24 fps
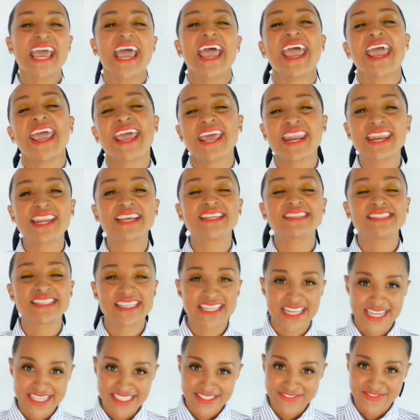In
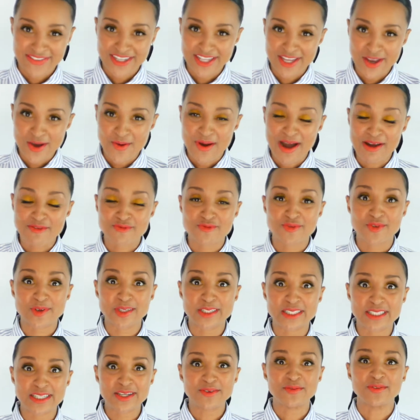today's video, I'm
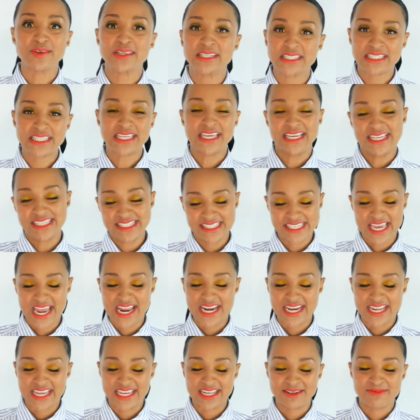really, really
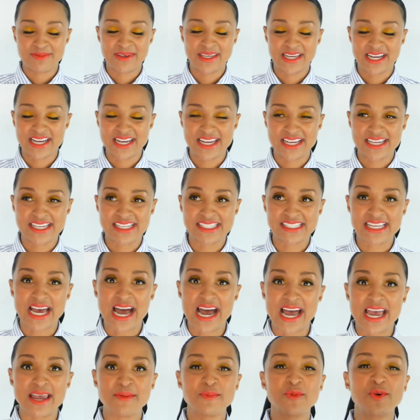excited because
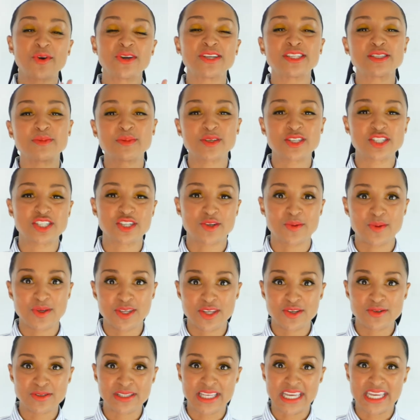I'm going to be showing
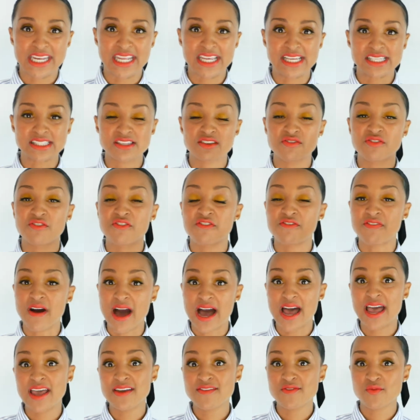you ladies
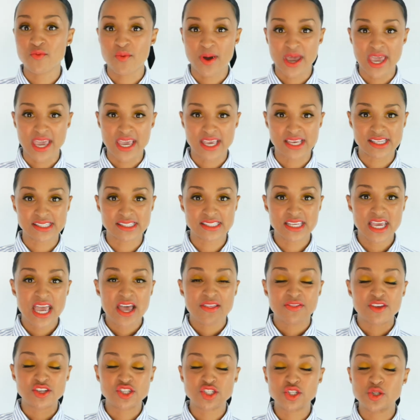five ways
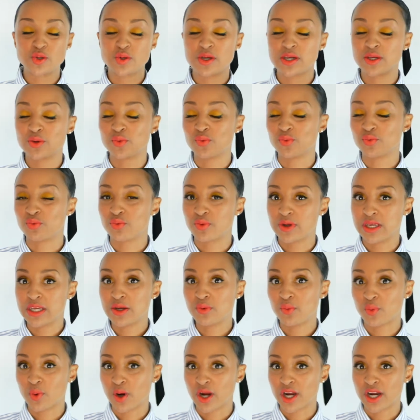that you can
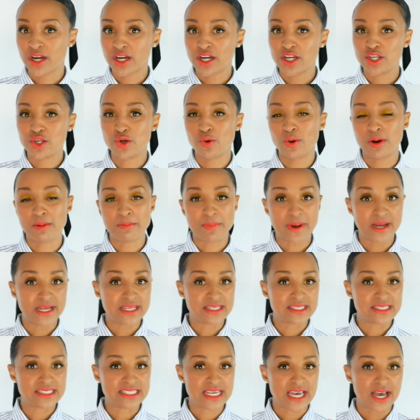rework your
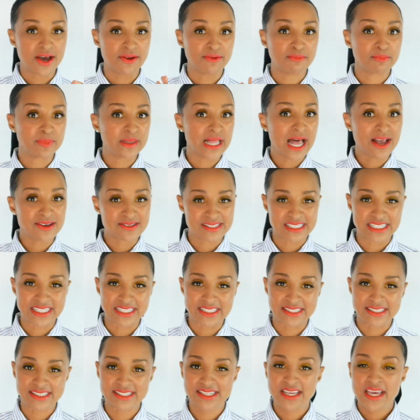button-down
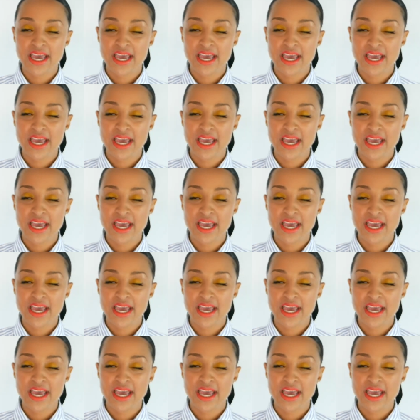blouses.